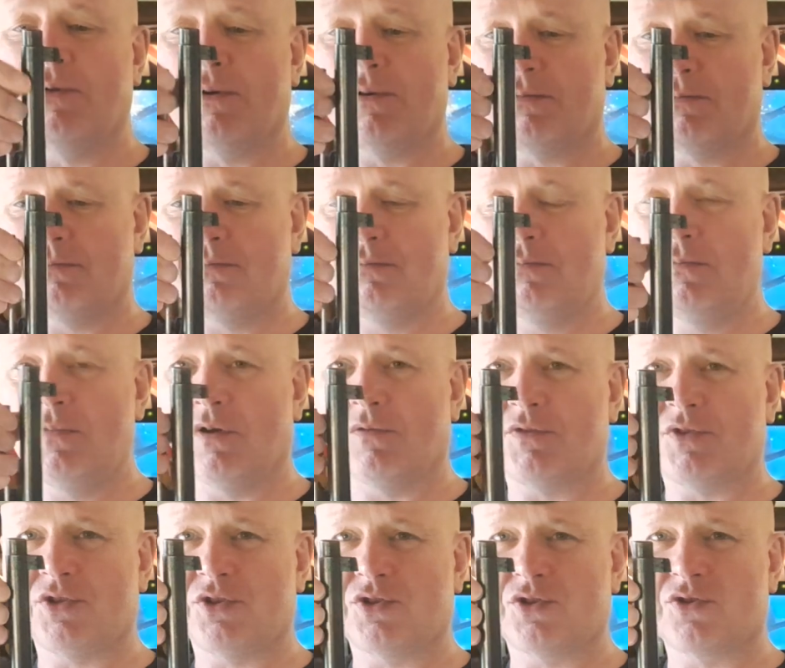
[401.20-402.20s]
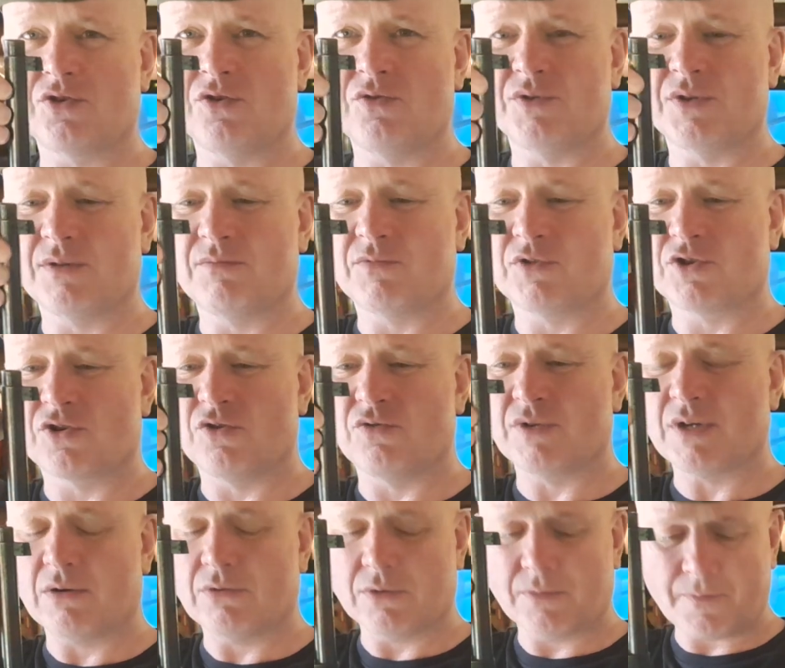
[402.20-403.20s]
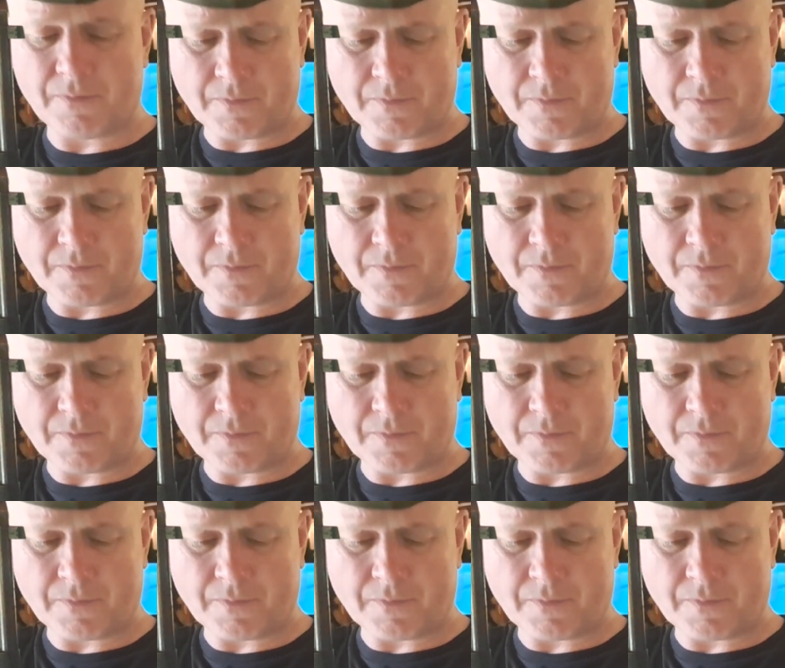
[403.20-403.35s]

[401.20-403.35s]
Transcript: rod, obviously screws in, screws out.